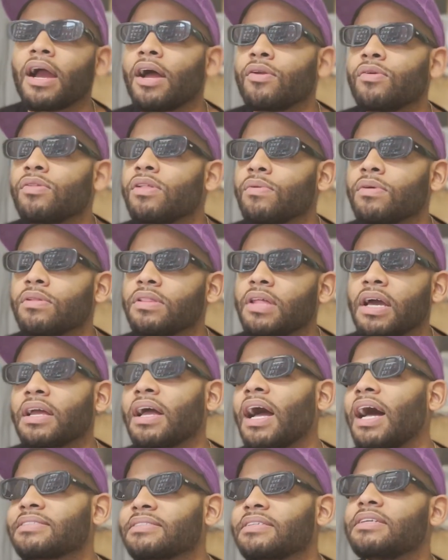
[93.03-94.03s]
I knew
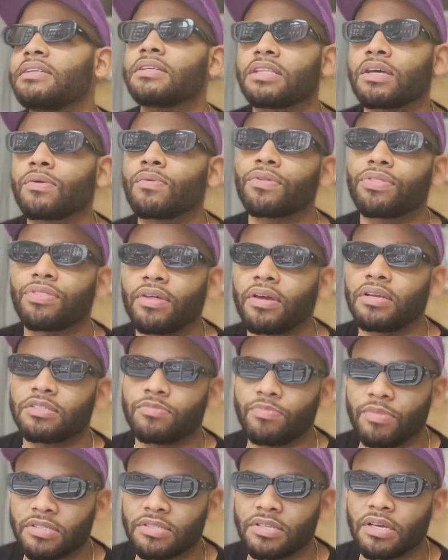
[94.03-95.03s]
I seen that there were things
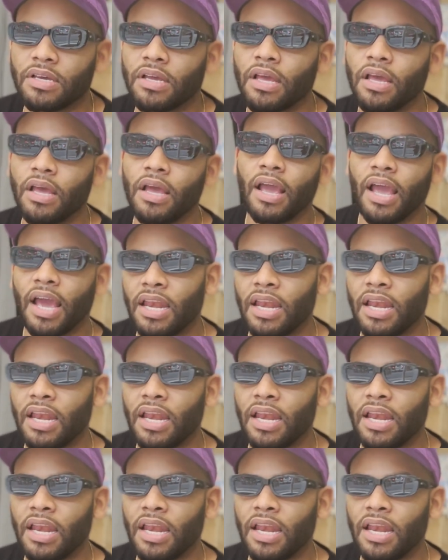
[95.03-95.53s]
missing,